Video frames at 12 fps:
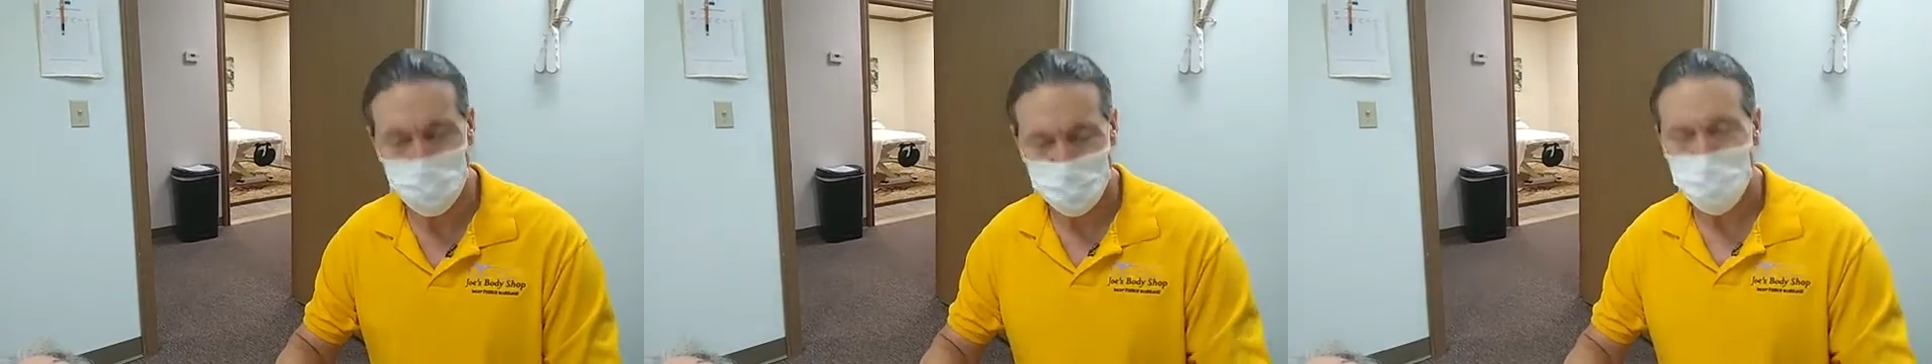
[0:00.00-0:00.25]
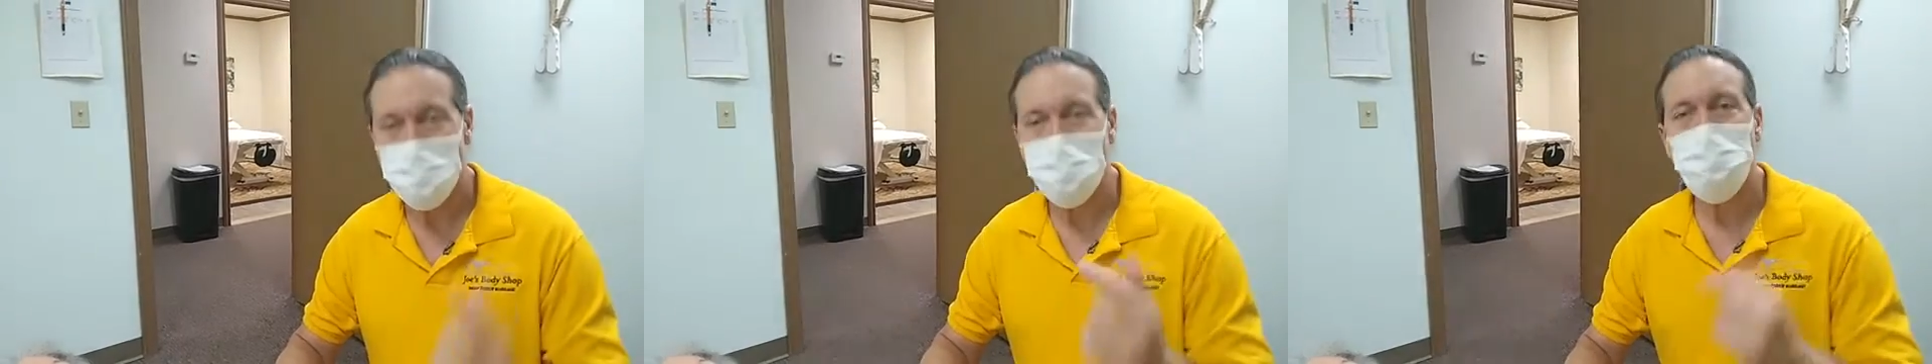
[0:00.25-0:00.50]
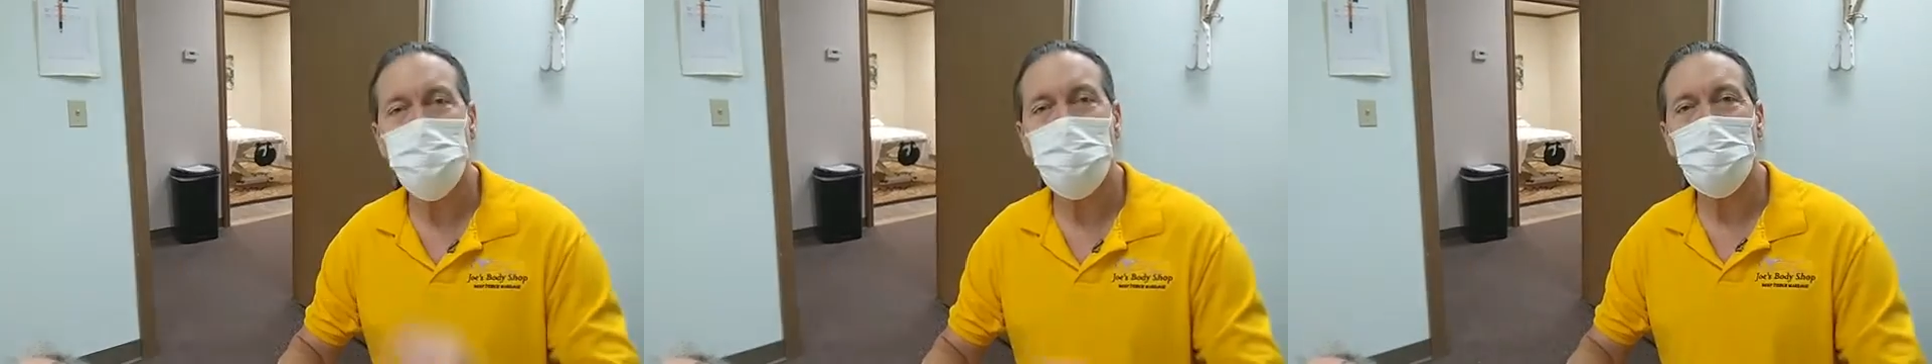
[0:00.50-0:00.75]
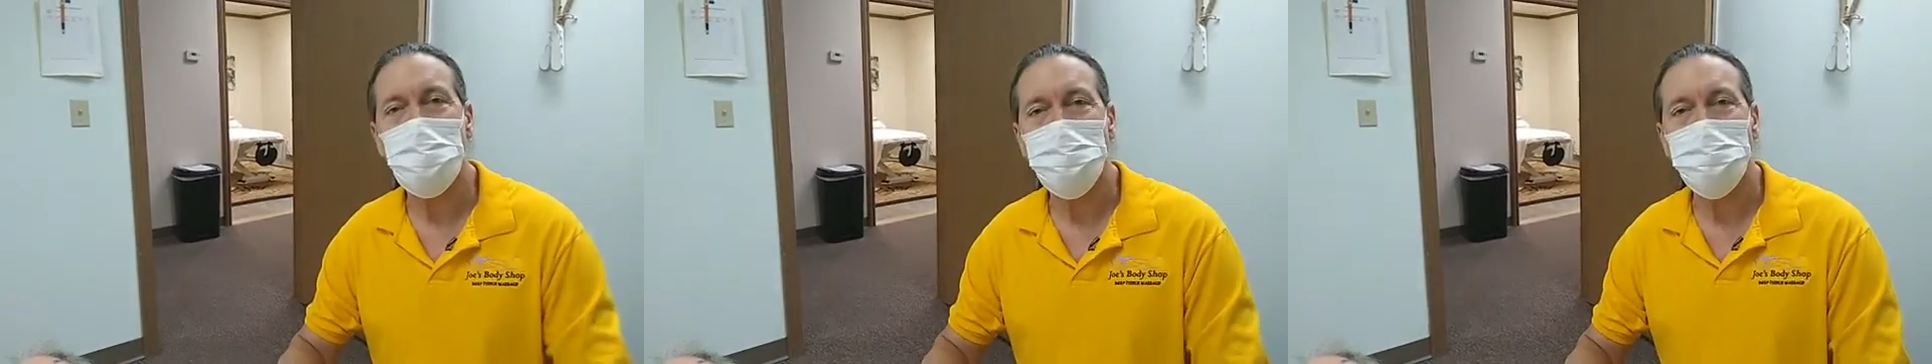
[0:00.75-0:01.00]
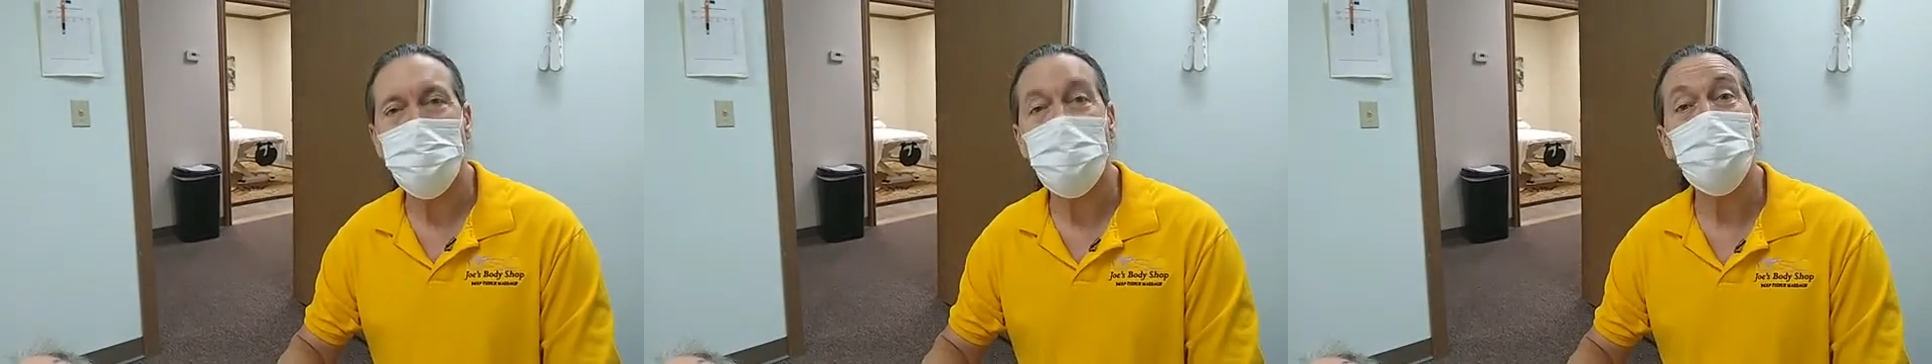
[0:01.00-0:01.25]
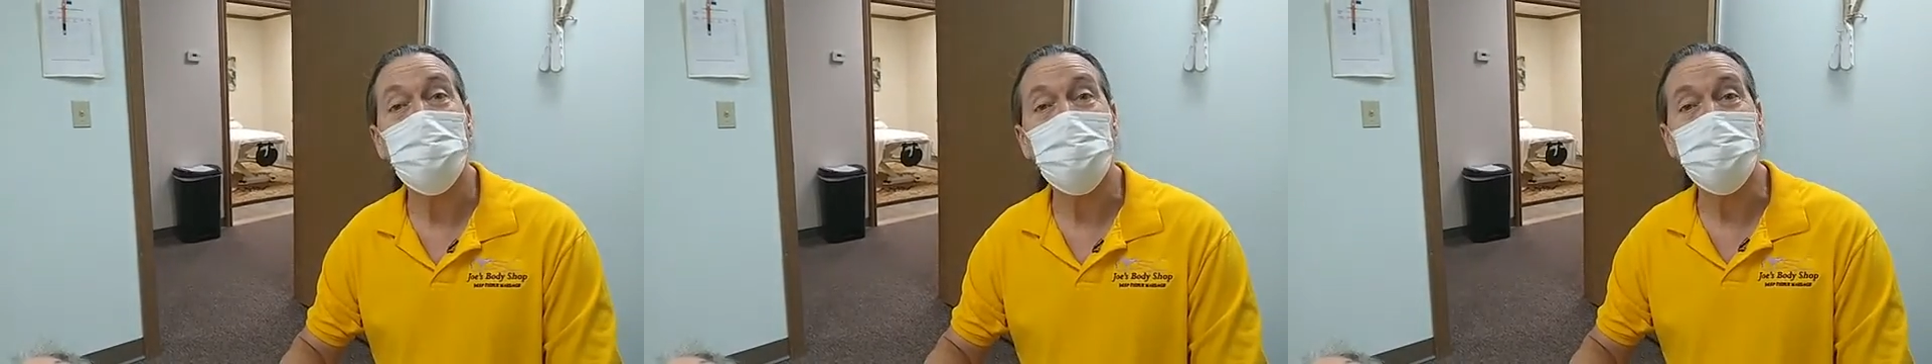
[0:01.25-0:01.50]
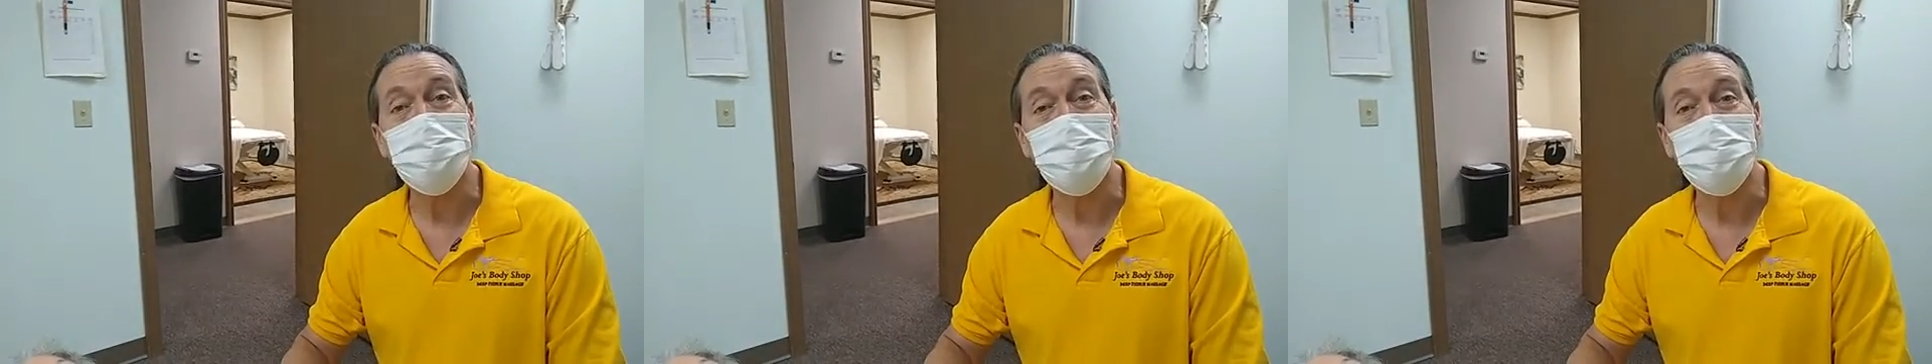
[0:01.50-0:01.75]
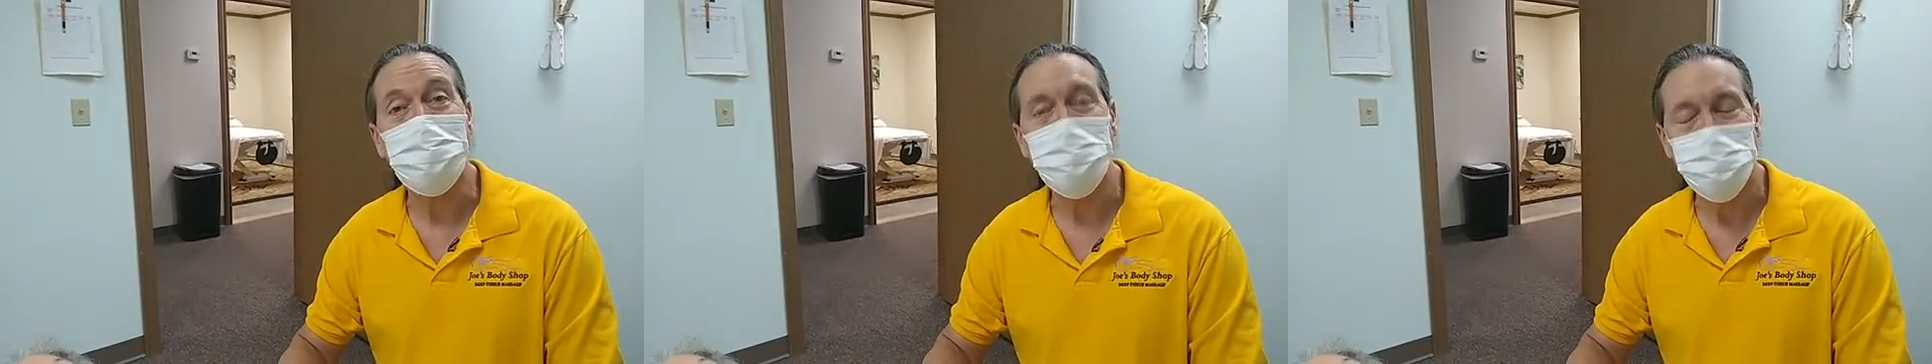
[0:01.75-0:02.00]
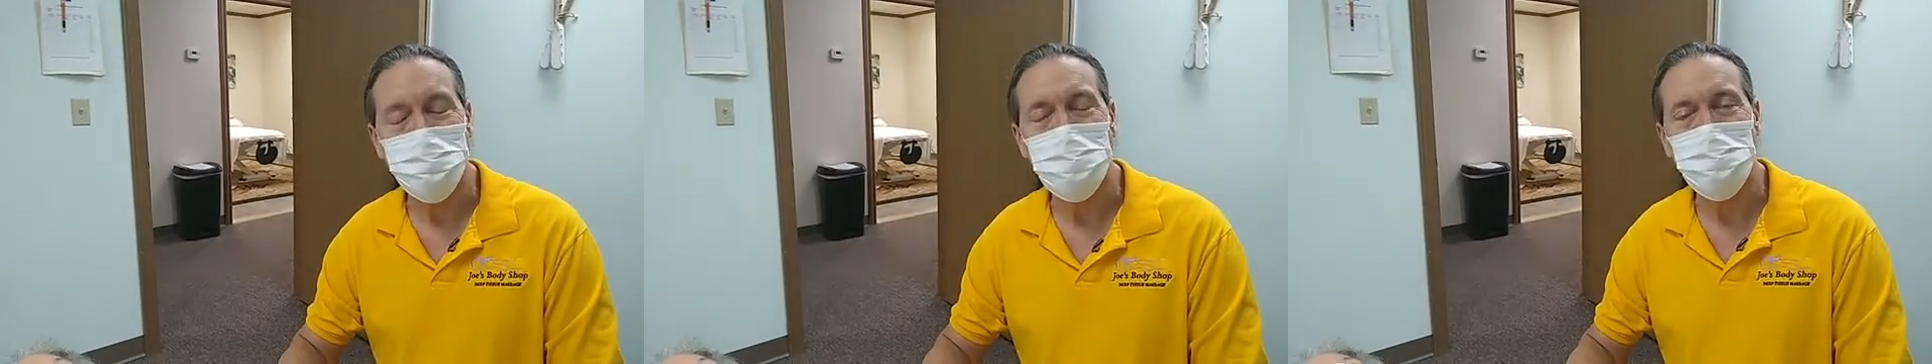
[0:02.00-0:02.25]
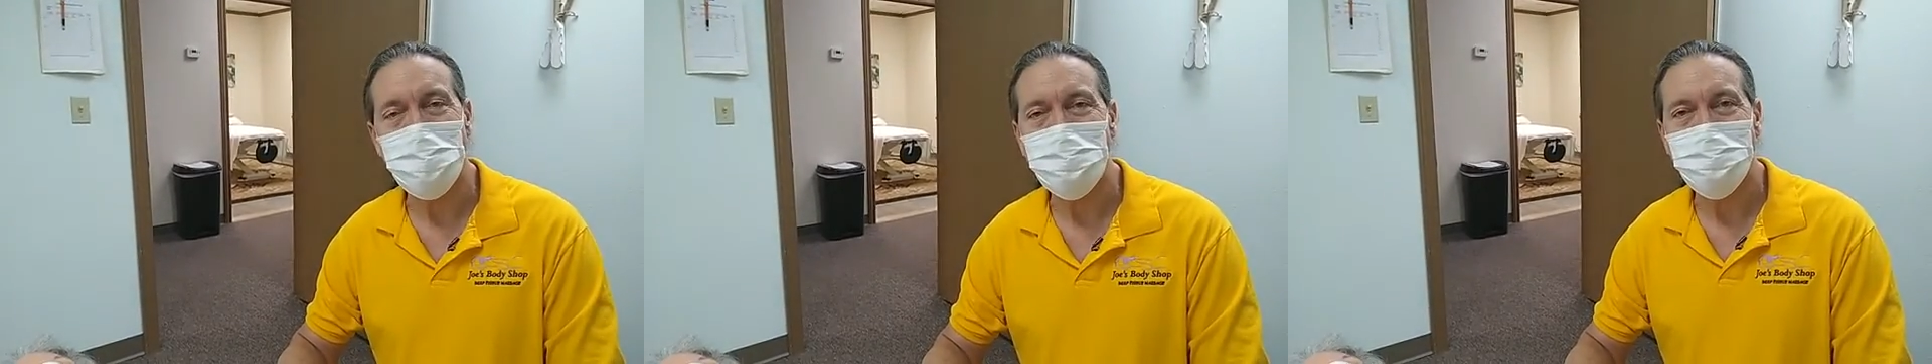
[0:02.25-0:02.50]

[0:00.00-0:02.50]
Give us a call. Have a great day. Bye-bye.